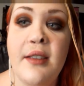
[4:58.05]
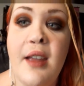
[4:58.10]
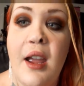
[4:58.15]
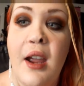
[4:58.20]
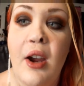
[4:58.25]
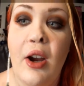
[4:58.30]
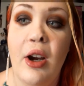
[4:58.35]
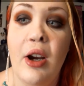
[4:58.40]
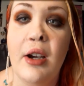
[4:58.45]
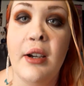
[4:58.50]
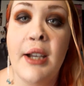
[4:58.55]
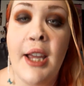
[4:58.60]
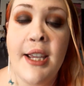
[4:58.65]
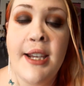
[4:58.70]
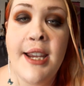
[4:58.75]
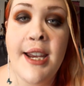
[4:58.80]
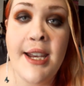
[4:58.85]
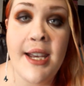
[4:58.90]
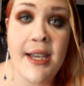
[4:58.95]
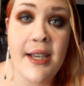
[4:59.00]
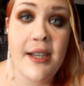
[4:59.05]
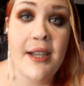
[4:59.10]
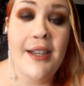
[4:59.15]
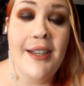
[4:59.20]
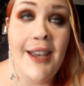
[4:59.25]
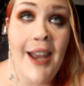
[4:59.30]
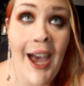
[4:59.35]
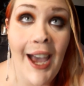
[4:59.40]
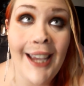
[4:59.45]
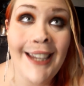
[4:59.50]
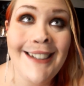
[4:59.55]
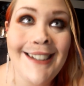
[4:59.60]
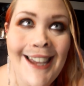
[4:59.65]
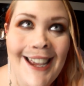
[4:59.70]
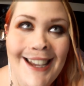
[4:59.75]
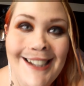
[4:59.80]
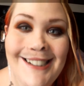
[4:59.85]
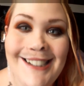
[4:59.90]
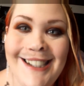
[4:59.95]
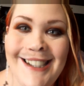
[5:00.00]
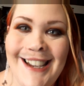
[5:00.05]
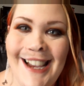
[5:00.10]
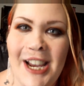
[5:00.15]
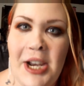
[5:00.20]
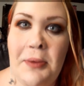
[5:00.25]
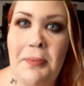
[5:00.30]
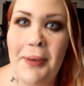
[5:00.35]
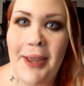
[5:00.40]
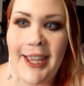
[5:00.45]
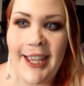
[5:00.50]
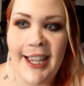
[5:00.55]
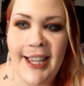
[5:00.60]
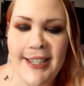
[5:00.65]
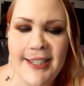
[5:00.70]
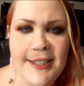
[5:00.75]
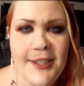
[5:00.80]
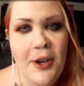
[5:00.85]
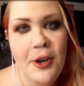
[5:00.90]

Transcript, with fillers: They're nine ninety-nine a piece,